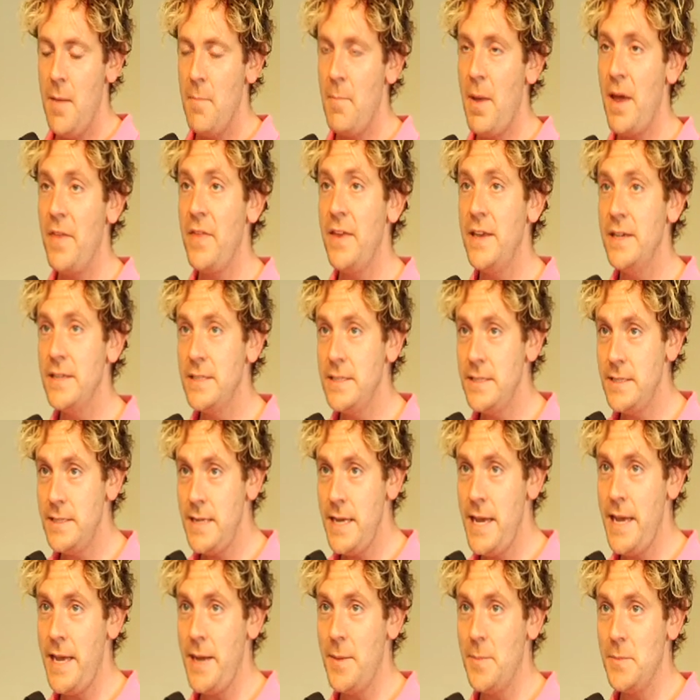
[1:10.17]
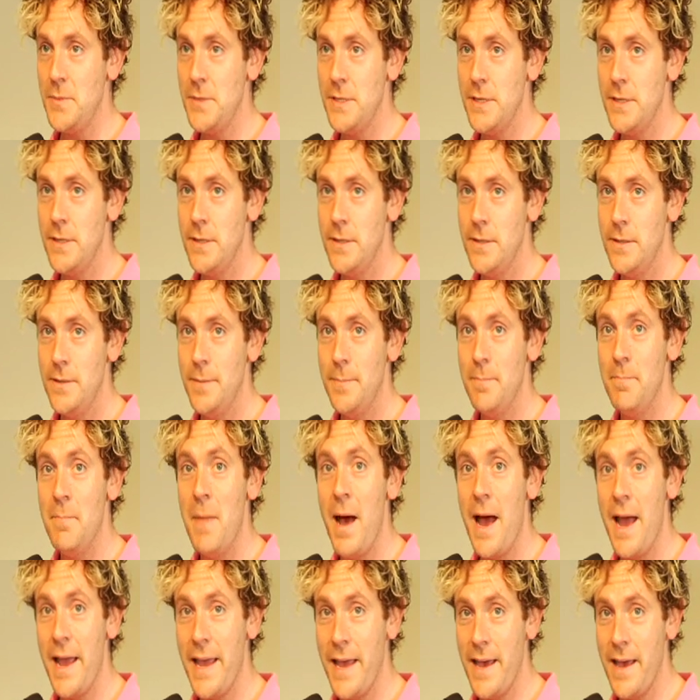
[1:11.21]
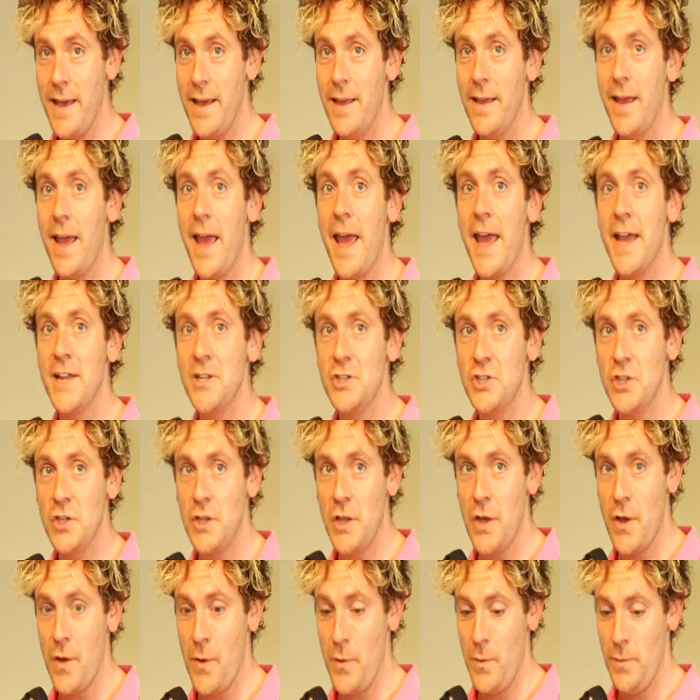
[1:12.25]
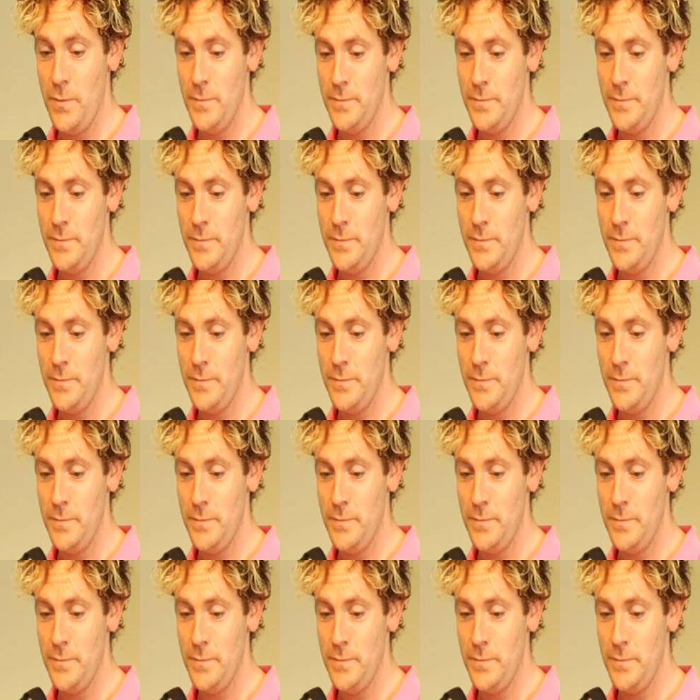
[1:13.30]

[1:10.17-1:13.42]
by the esteemed Maya Angelou.